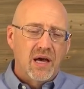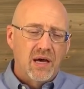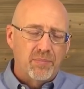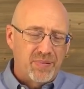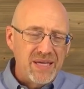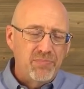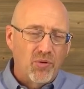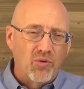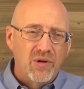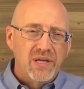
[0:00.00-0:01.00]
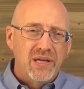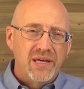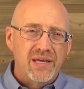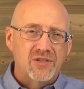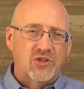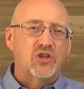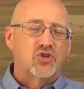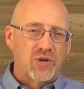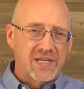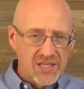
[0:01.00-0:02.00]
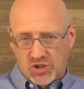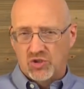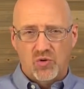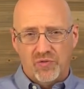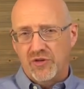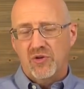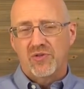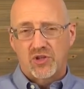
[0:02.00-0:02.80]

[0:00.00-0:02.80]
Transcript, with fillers: uh, people is the traditional view.